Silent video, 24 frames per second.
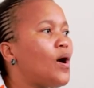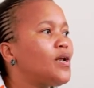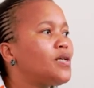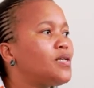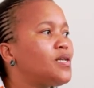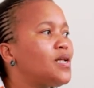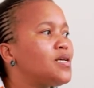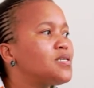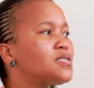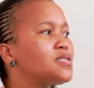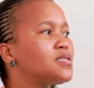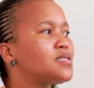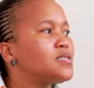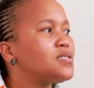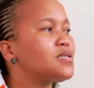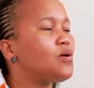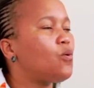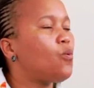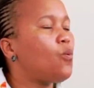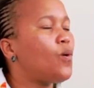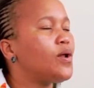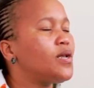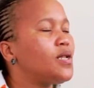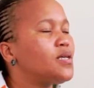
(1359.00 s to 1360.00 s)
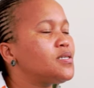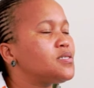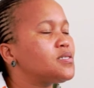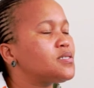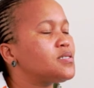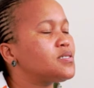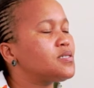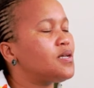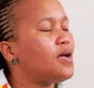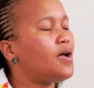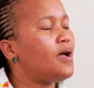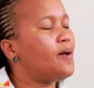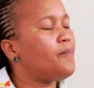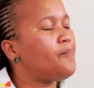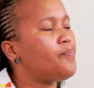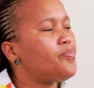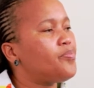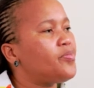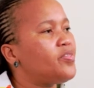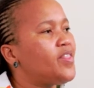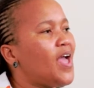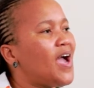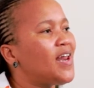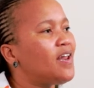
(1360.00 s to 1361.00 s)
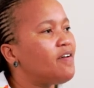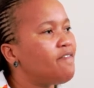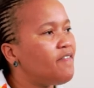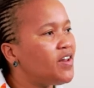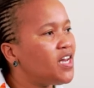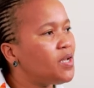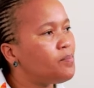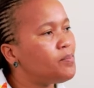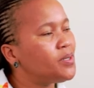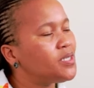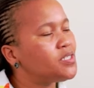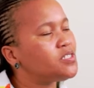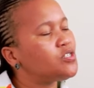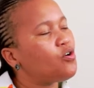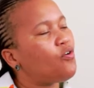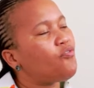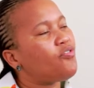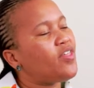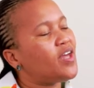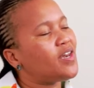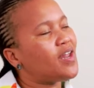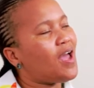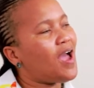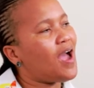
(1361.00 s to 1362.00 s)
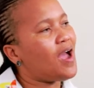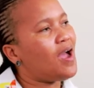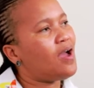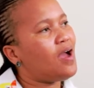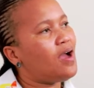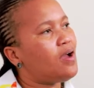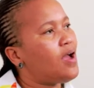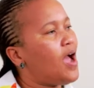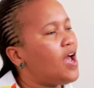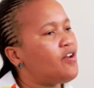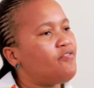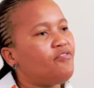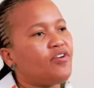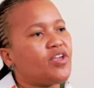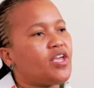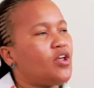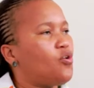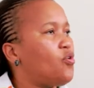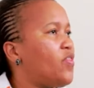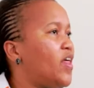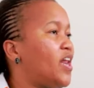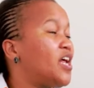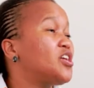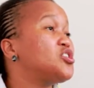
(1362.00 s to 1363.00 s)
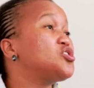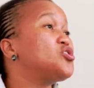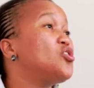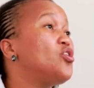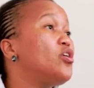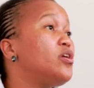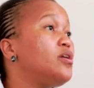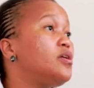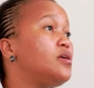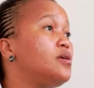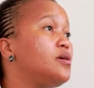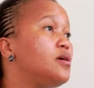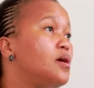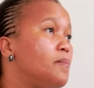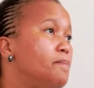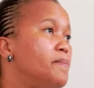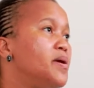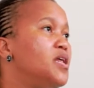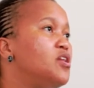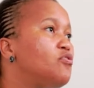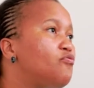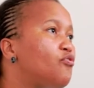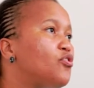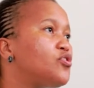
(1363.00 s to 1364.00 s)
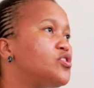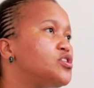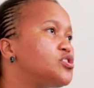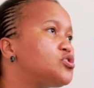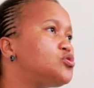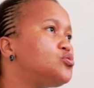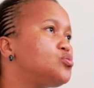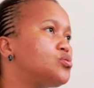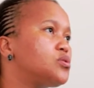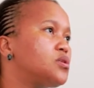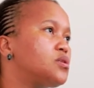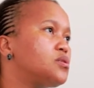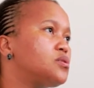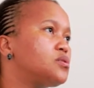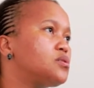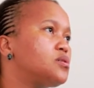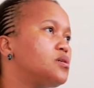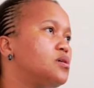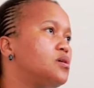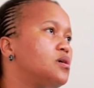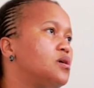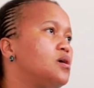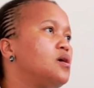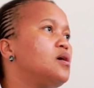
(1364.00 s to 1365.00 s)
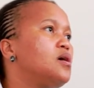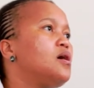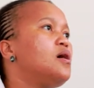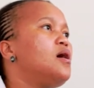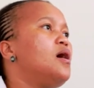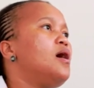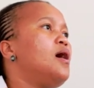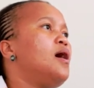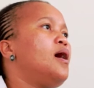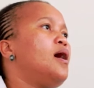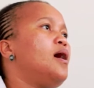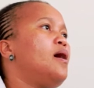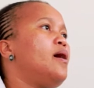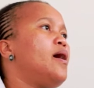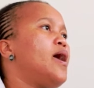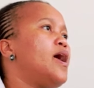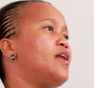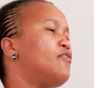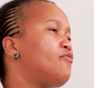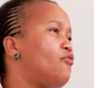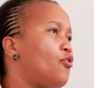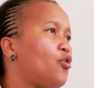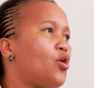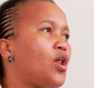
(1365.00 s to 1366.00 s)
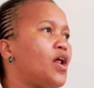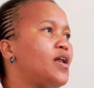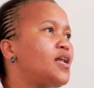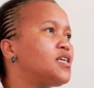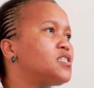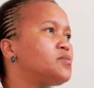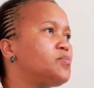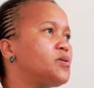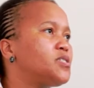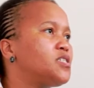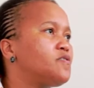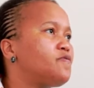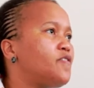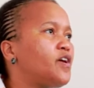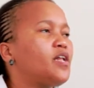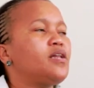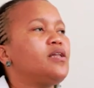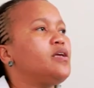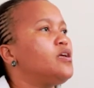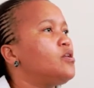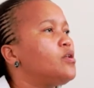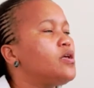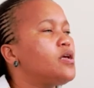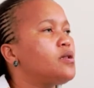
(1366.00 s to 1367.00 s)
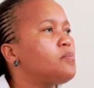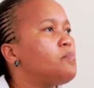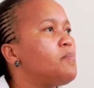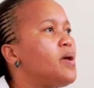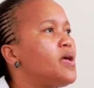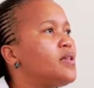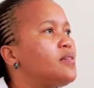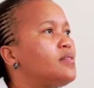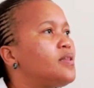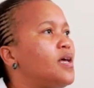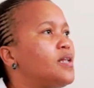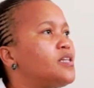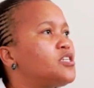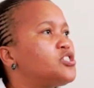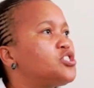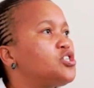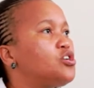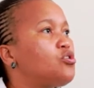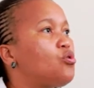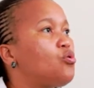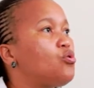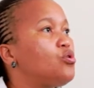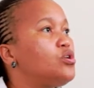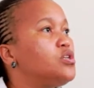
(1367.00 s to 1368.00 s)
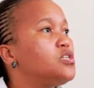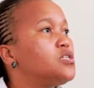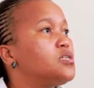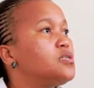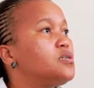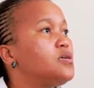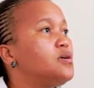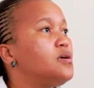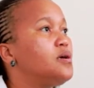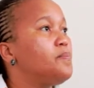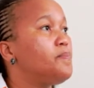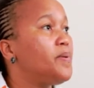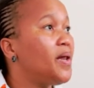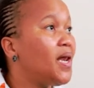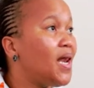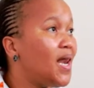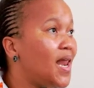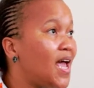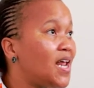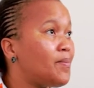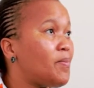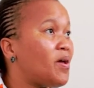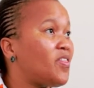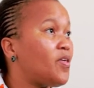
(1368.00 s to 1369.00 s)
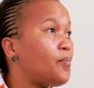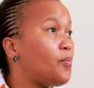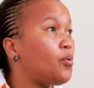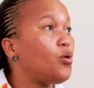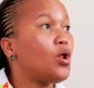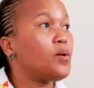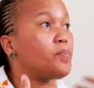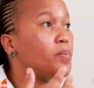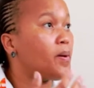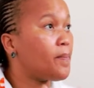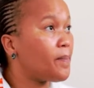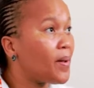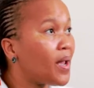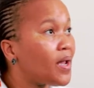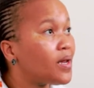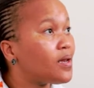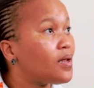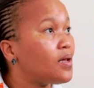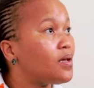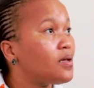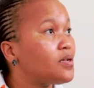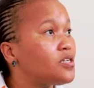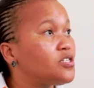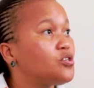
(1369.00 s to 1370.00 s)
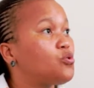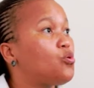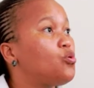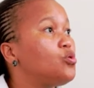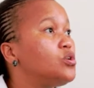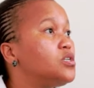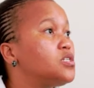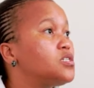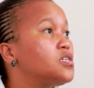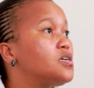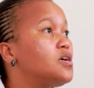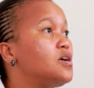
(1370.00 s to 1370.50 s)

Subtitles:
does the unavailability of that advocate or that attorney mean for this student? And for Yolanda specifically, it meant that she couldn't be led by the people who had prepared her. She couldn't,